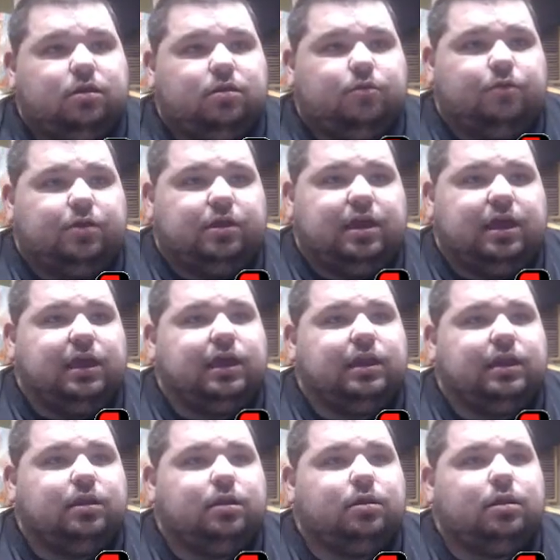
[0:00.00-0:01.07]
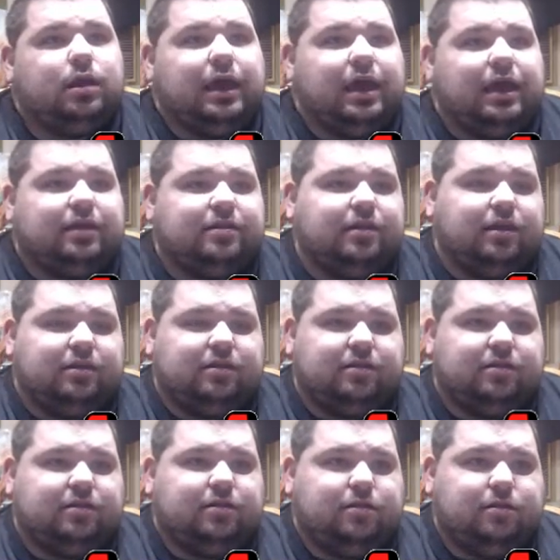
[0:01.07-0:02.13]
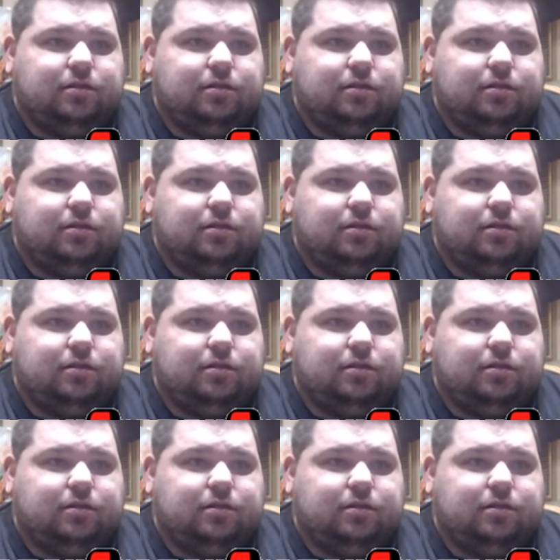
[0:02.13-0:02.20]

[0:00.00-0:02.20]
we can't access